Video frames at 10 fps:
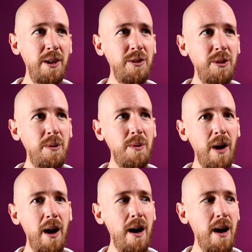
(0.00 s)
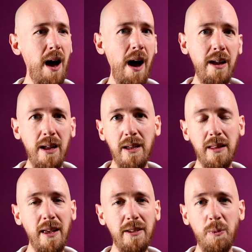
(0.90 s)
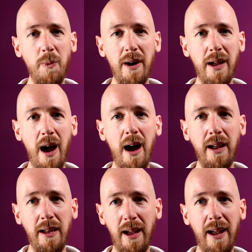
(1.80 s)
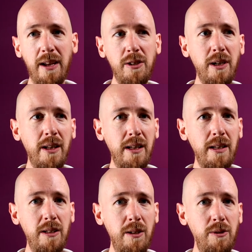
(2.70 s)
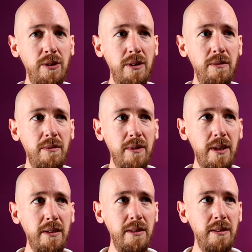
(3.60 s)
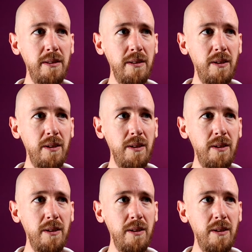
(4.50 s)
So that's why I occasionally use this.